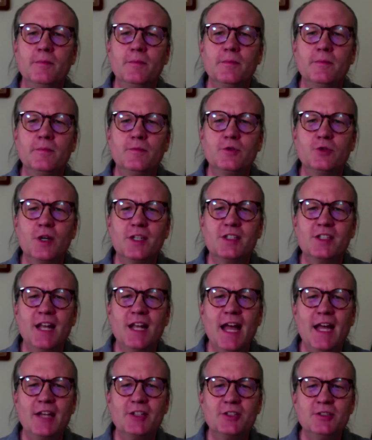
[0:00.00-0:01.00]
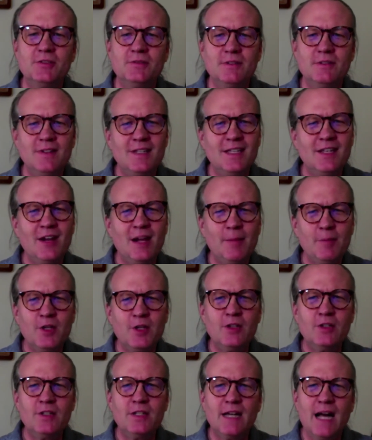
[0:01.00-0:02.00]
Choice and action. I'm a
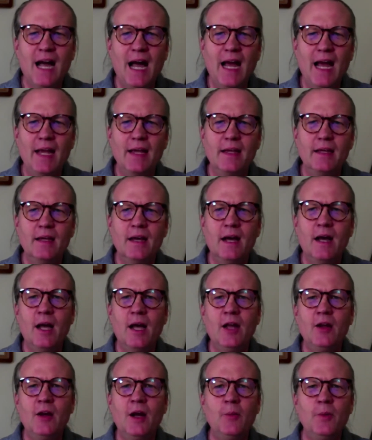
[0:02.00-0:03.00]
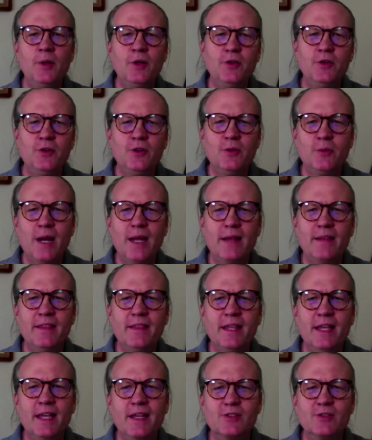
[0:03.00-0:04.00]
good guy. I want to do the right
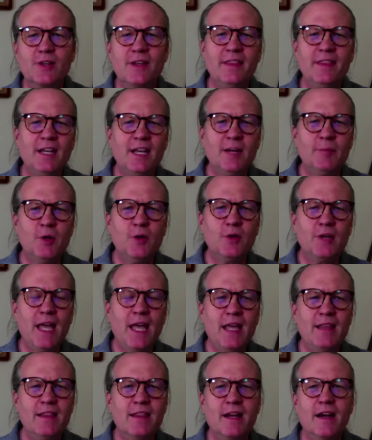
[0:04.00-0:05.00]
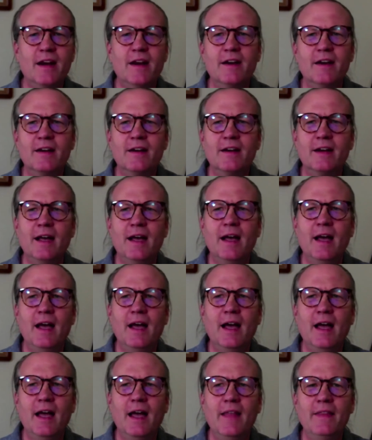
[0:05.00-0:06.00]
thing. So I think I'm okay there.
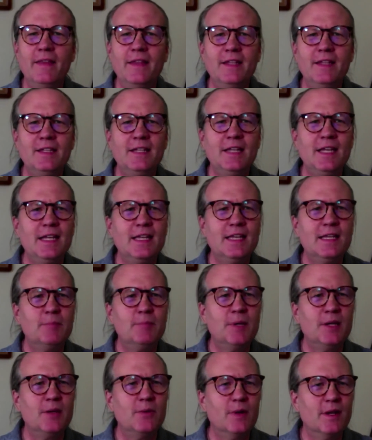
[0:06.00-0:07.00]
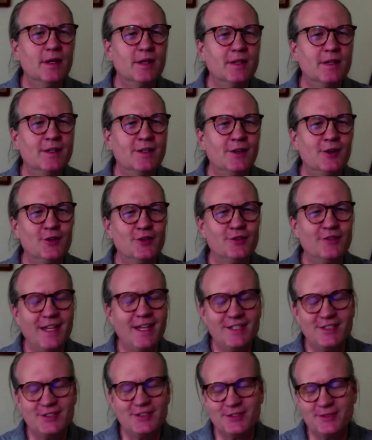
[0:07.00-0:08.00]
And then you hit the big one,
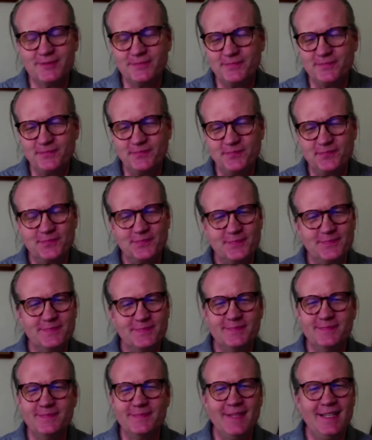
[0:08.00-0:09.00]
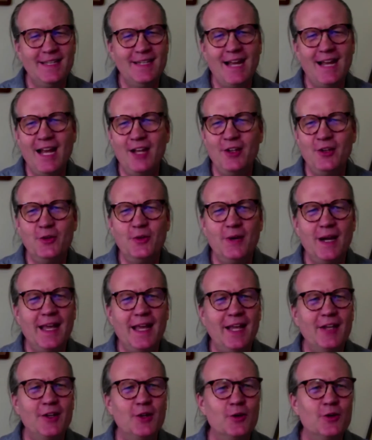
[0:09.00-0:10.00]
cultivation. And I knew I
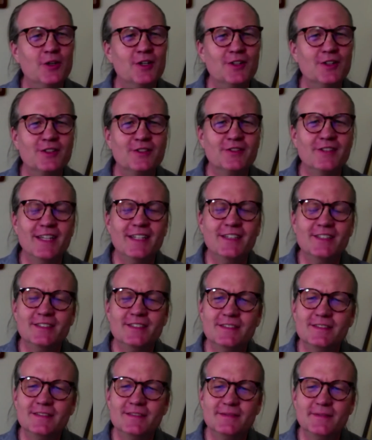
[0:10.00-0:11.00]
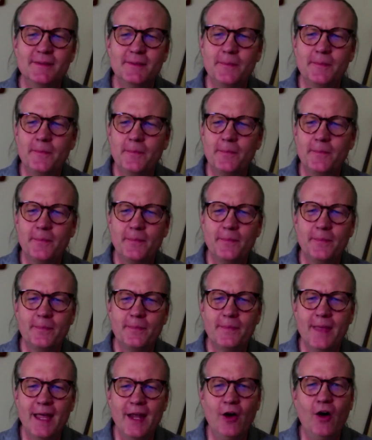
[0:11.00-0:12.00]
had no cultivation
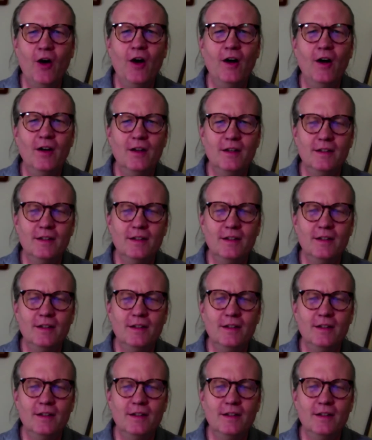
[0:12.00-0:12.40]
at all.